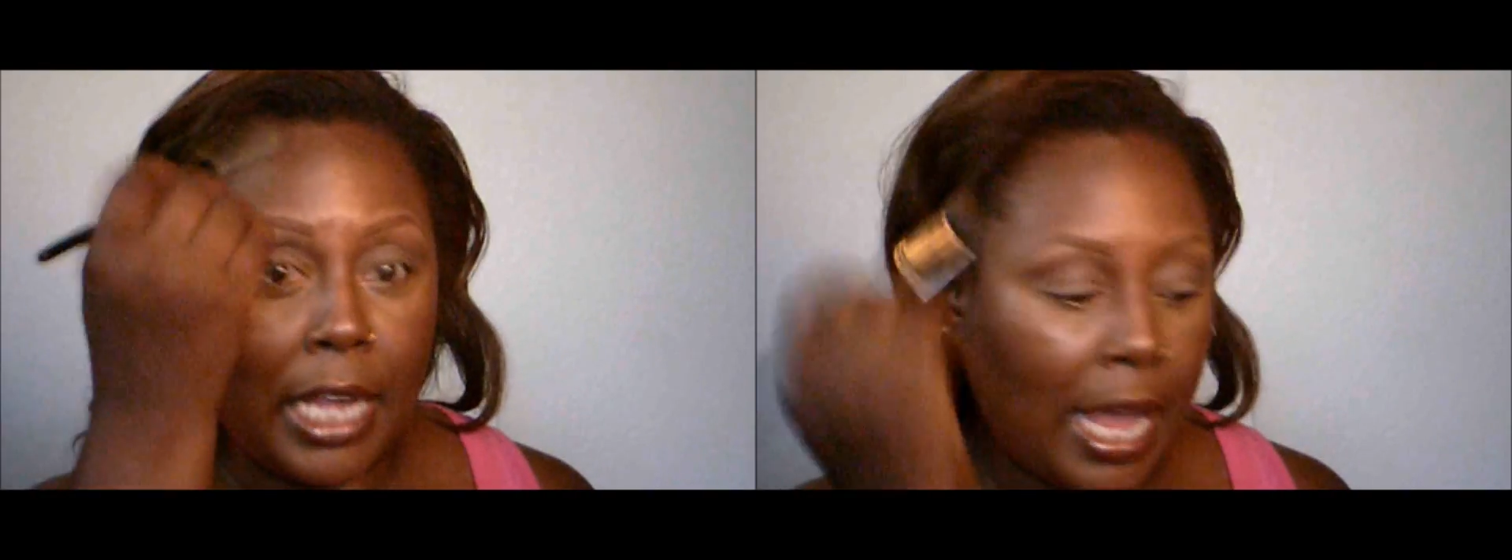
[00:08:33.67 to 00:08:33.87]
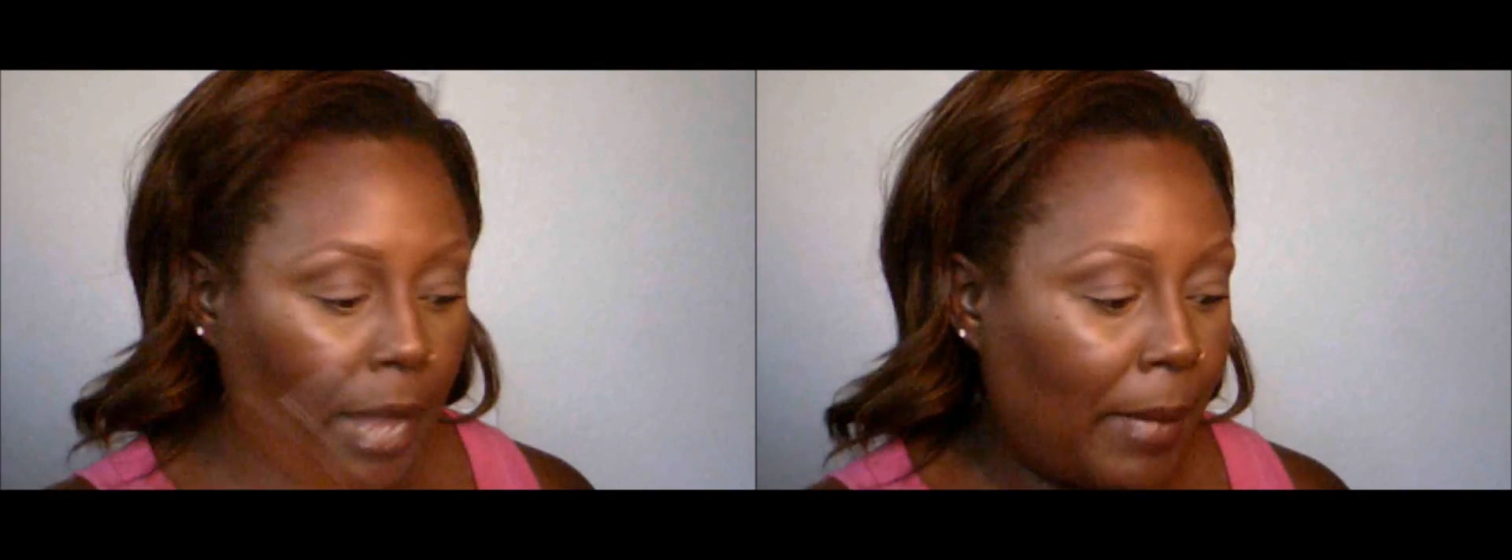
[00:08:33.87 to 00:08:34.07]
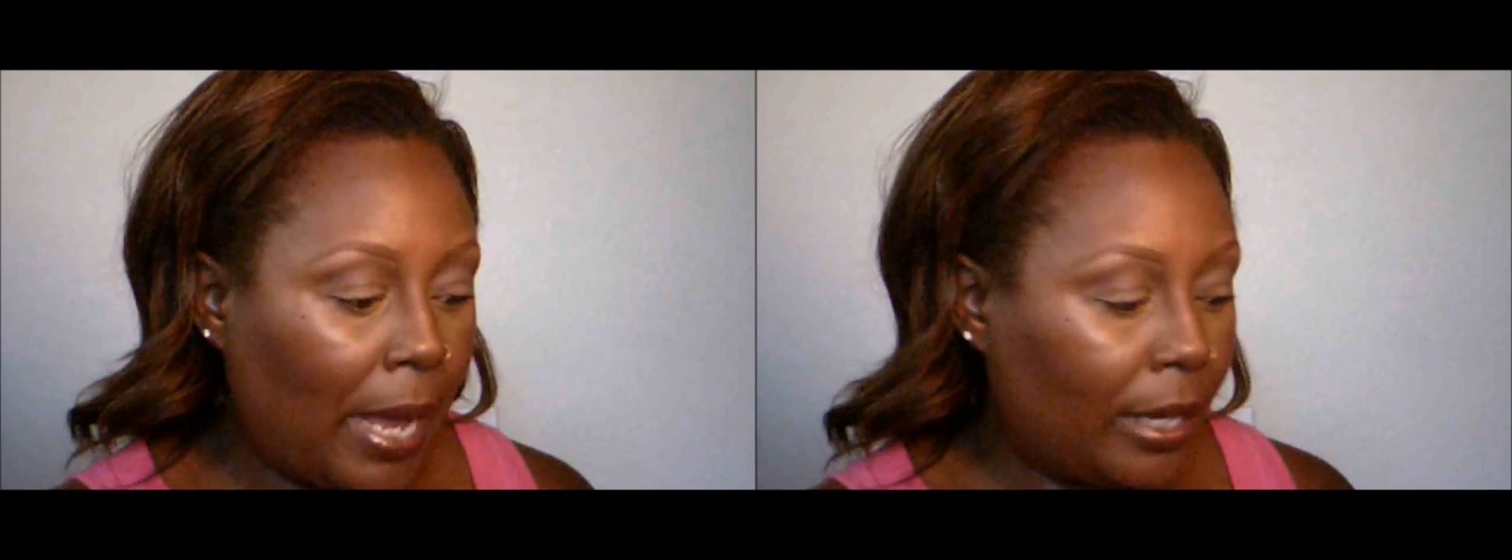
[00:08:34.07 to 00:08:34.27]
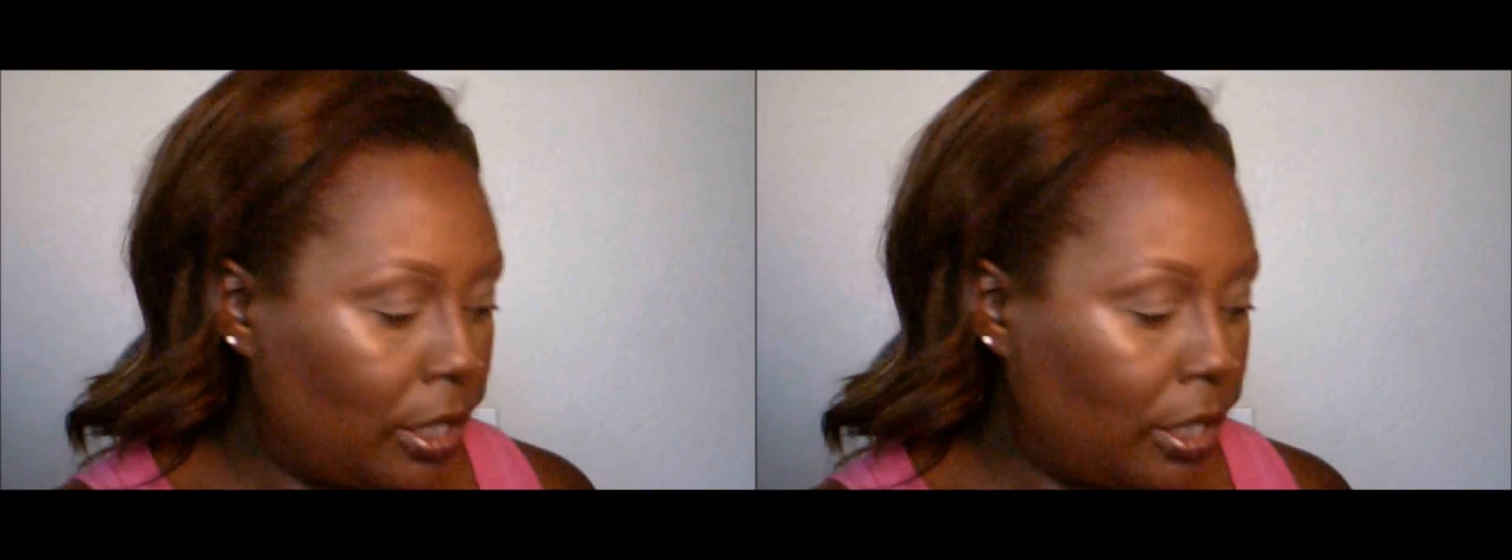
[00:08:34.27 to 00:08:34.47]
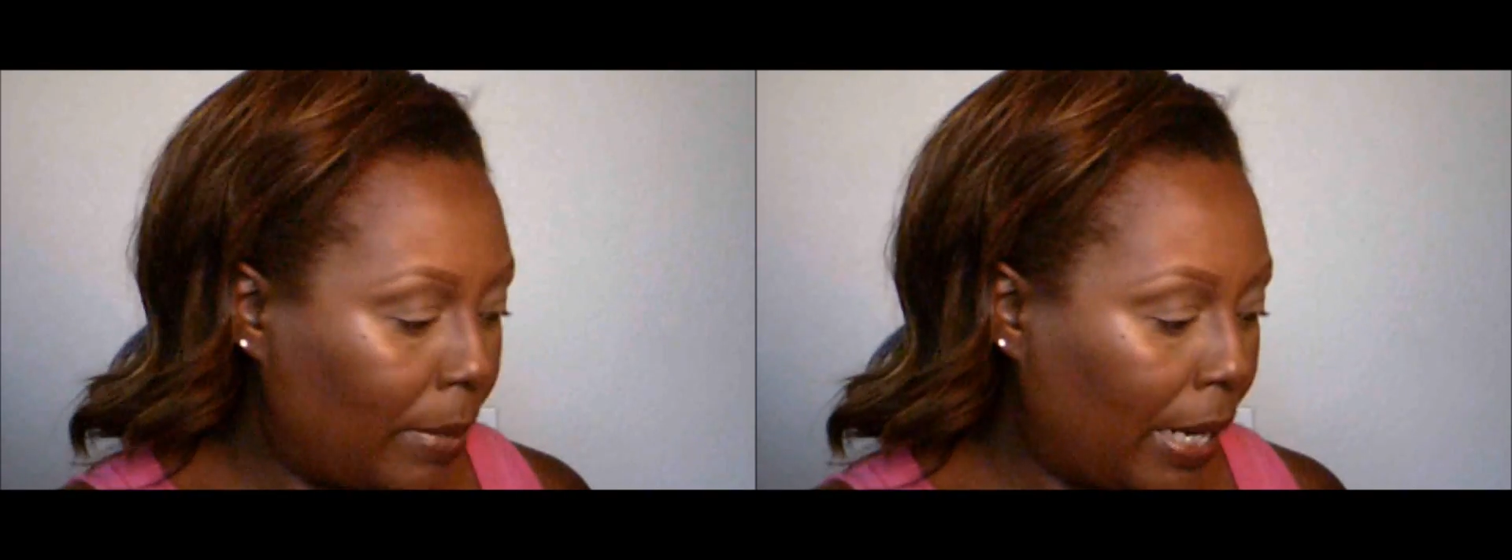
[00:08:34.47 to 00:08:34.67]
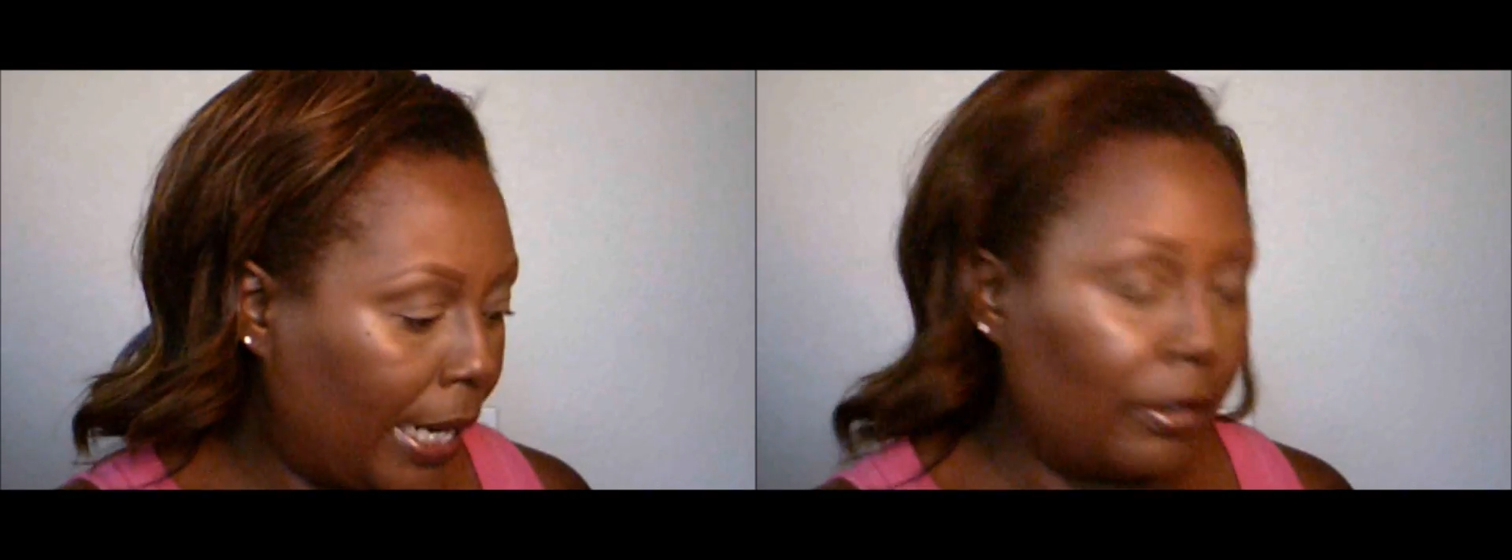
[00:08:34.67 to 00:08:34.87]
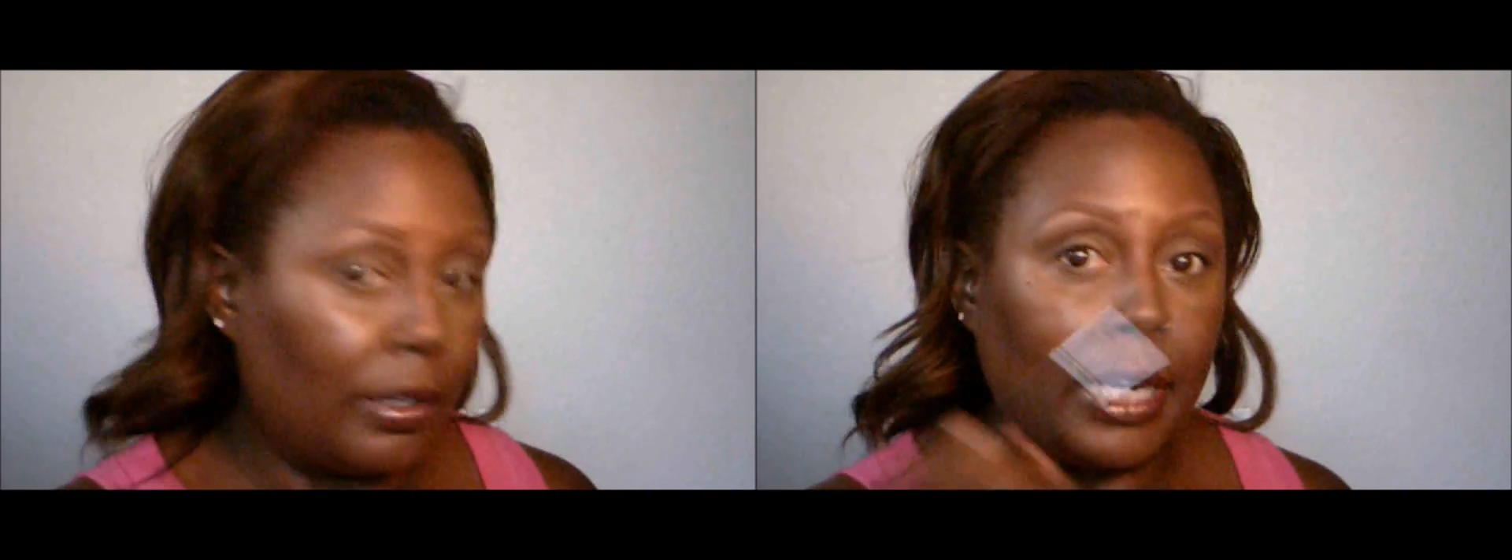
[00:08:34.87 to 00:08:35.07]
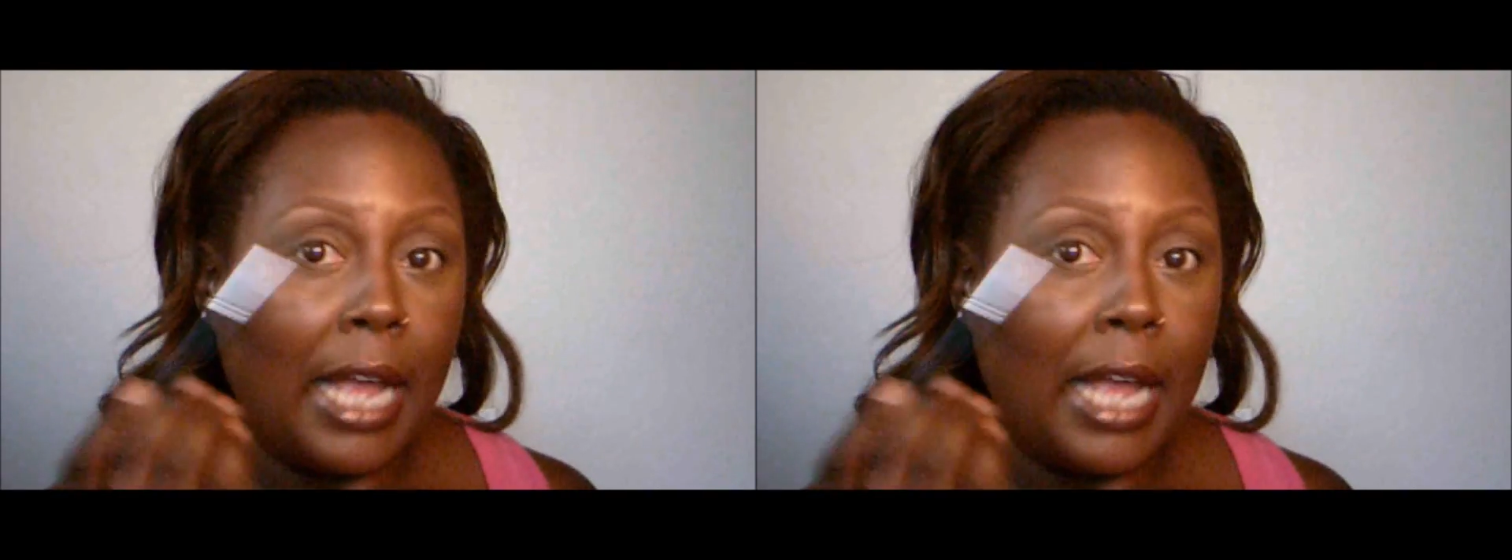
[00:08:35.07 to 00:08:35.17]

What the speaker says: and back into my hairline.